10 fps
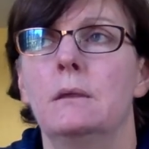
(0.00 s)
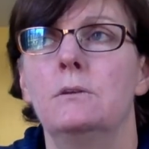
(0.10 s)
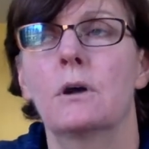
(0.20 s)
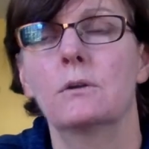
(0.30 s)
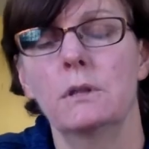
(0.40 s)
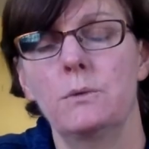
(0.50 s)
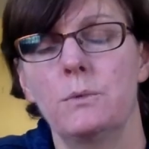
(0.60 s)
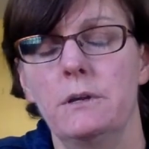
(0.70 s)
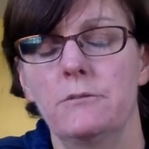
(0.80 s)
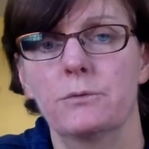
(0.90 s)
not only
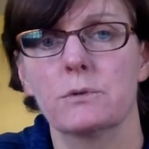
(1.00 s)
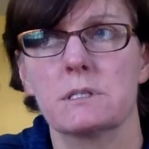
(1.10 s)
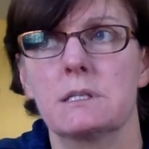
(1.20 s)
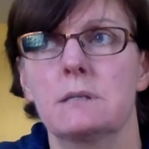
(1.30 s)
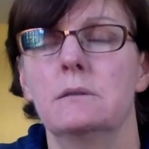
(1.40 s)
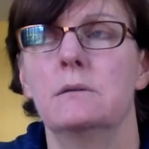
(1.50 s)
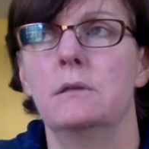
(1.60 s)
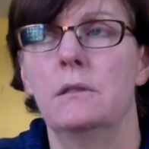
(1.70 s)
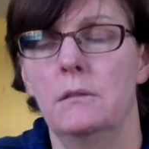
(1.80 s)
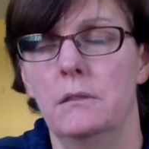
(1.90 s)
reinforced
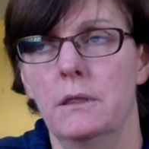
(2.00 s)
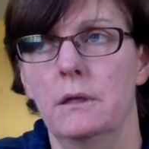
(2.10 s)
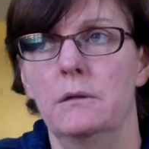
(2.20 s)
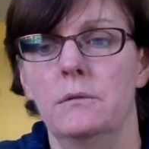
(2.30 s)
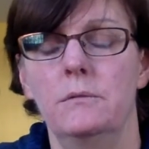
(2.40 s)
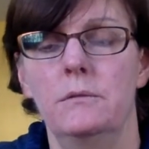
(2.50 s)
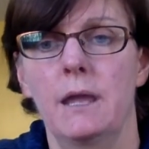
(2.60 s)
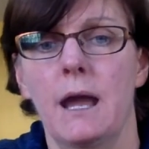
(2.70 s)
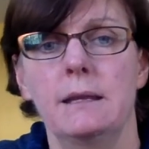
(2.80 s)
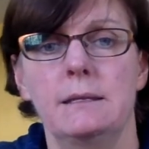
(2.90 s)

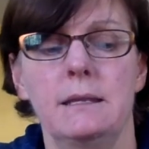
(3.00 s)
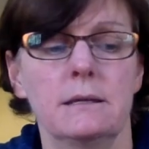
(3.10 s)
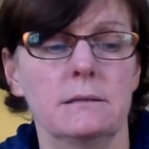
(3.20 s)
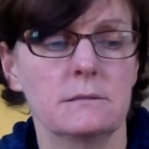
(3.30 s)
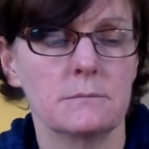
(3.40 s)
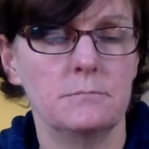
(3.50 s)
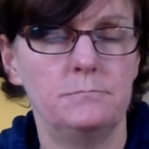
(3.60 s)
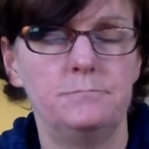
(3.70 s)
the ideas